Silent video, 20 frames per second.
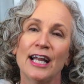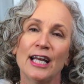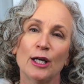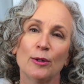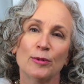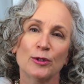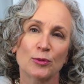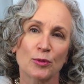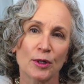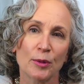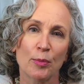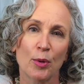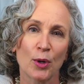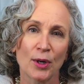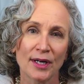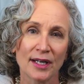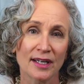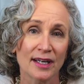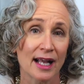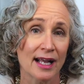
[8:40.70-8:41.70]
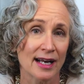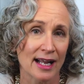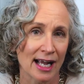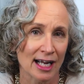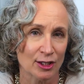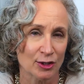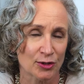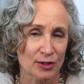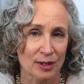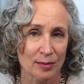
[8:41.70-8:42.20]
And it was reported
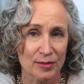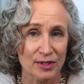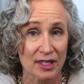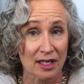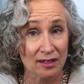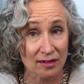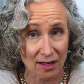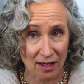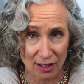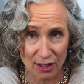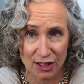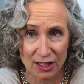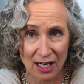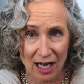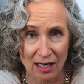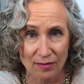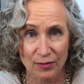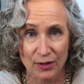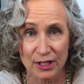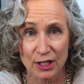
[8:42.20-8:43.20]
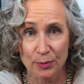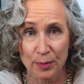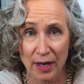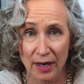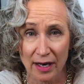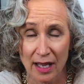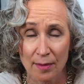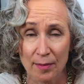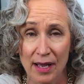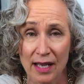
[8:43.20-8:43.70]
at ECTRIMS, a large conference
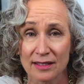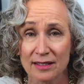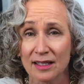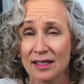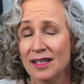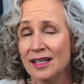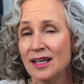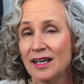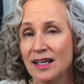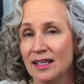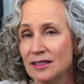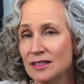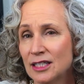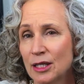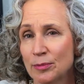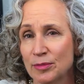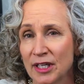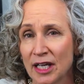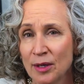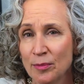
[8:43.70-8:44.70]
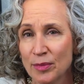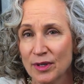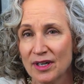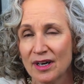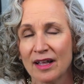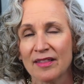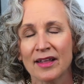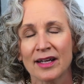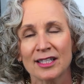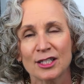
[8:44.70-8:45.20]
about MS, in
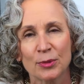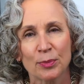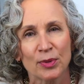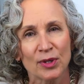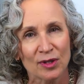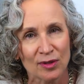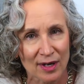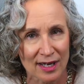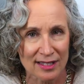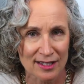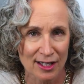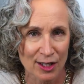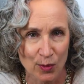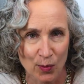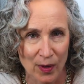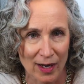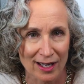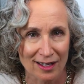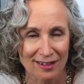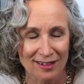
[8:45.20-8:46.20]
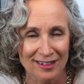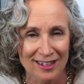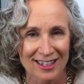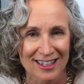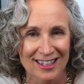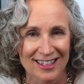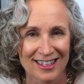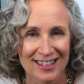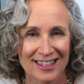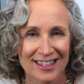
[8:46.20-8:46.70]
September that it's progressing well.